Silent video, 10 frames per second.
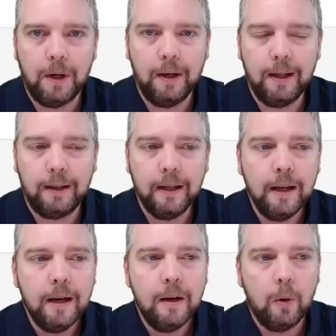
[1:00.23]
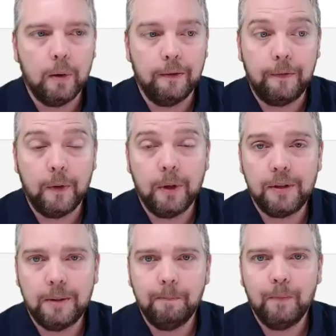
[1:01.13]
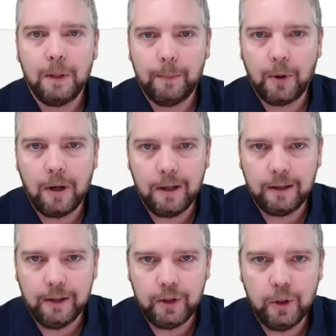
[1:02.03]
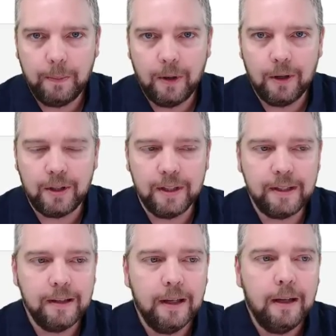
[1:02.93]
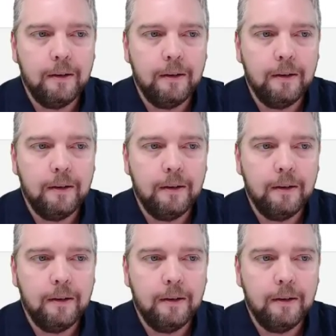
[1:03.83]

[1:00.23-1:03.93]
product or the first product that you purchase,